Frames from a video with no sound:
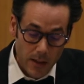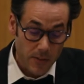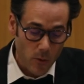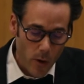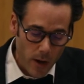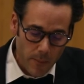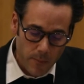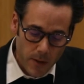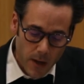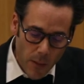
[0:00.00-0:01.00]
like the one
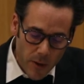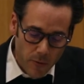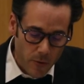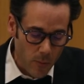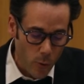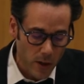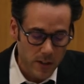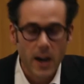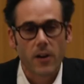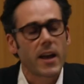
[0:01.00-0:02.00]
I'm coming from, where
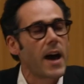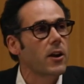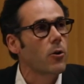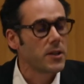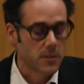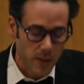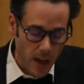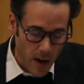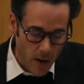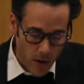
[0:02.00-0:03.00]
entire categories of
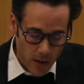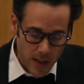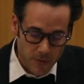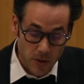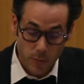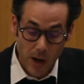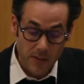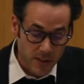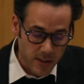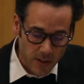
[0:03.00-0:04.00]
care are left to the
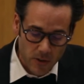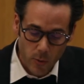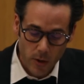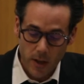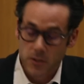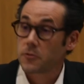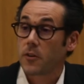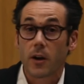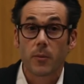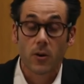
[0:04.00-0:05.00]
private sector, whether that's
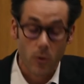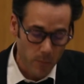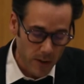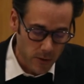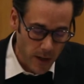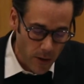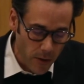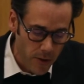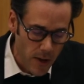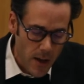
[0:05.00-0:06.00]
pharma or mental
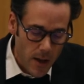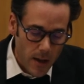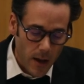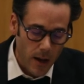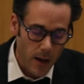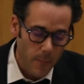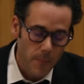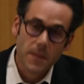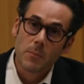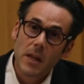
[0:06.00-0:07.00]
health.
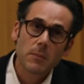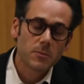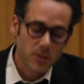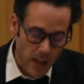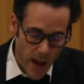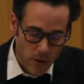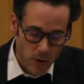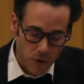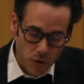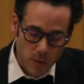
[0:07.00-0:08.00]
The minimum
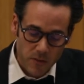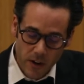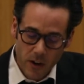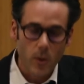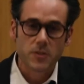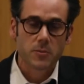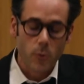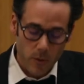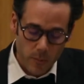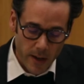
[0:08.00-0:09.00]
standard should be very well
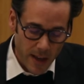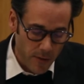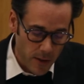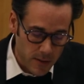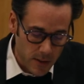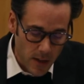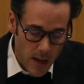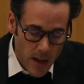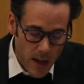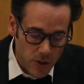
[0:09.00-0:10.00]
supported by evidence
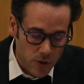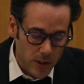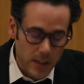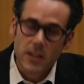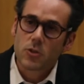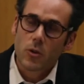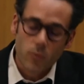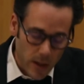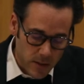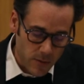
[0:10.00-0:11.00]
and should lead to a
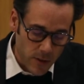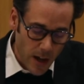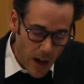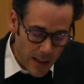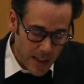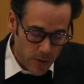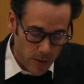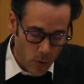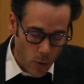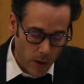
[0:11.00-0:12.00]
relatively high level
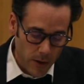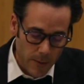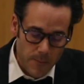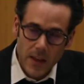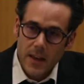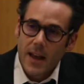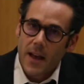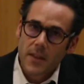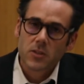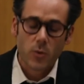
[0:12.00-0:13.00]
of quality.
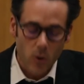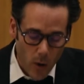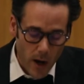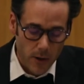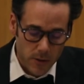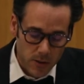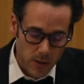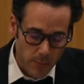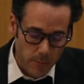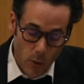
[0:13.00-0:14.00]
And this requires
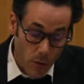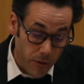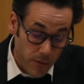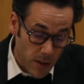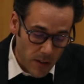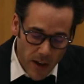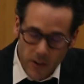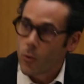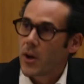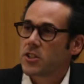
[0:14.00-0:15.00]
both
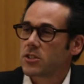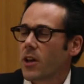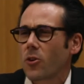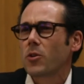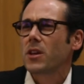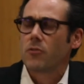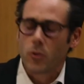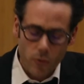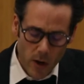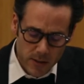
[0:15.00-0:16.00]
evaluation, not only of
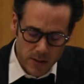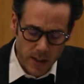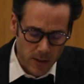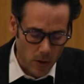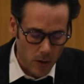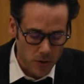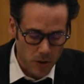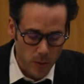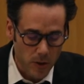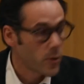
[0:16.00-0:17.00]
new drugs and
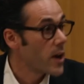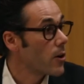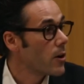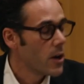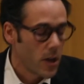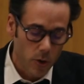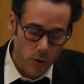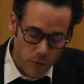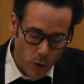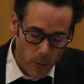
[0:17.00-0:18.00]
technology, but greater
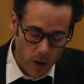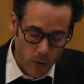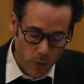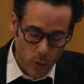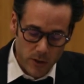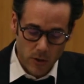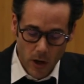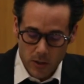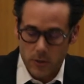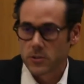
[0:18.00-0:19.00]
uniformity over what
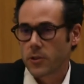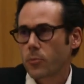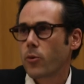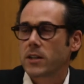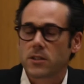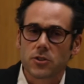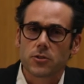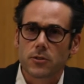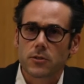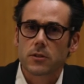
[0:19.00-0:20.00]
doctors and other
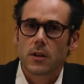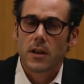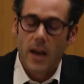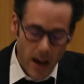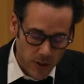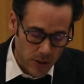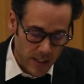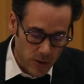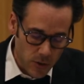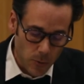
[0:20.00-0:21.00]
practitioners
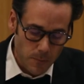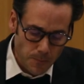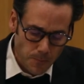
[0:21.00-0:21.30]
actually do.